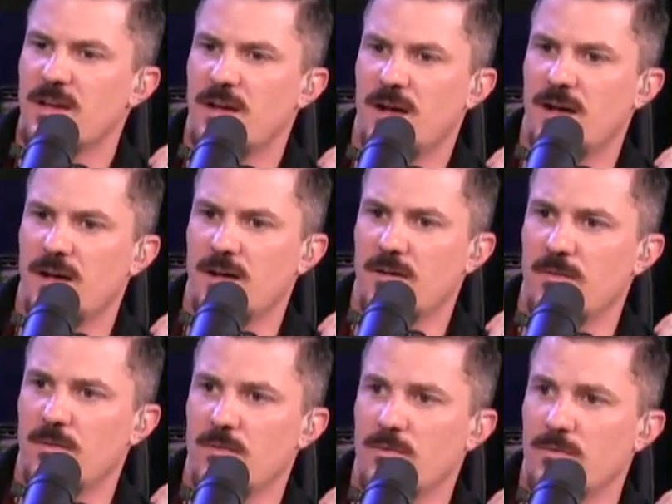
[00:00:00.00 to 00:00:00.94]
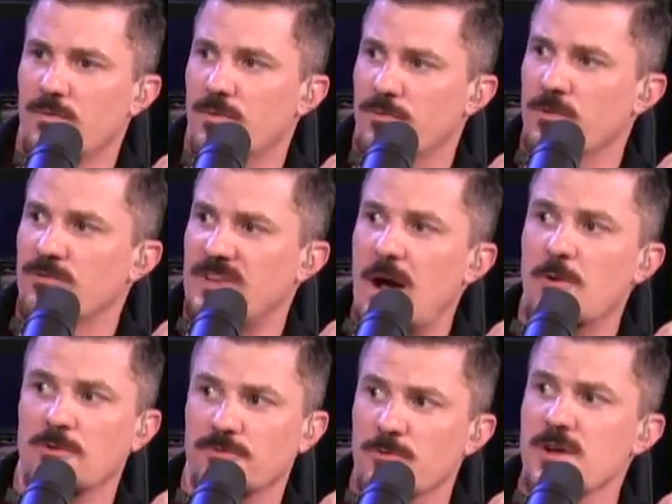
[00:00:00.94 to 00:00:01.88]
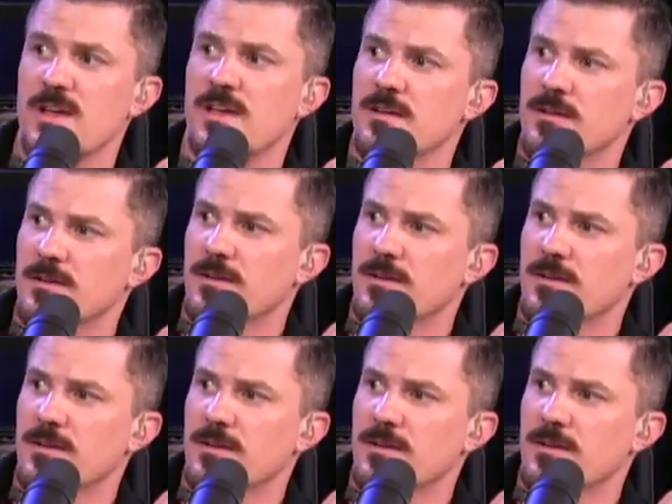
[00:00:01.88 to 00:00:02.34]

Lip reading: the first hour is free.